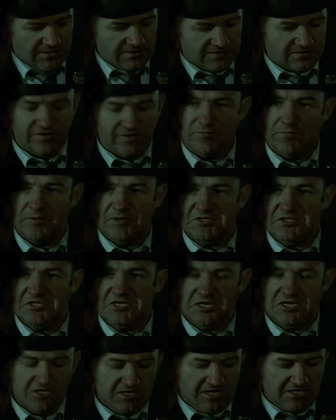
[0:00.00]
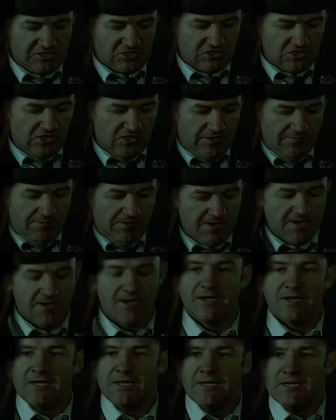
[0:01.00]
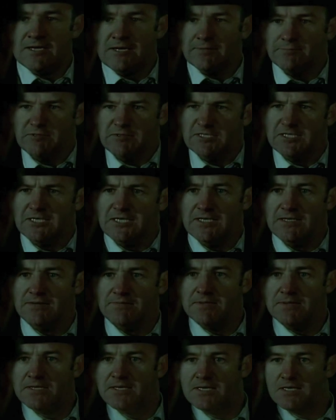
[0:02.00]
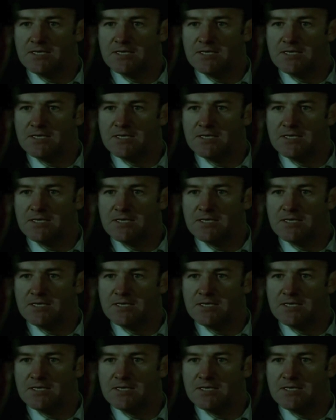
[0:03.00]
The son of bitch is here. I saw it. I'm gonna get him.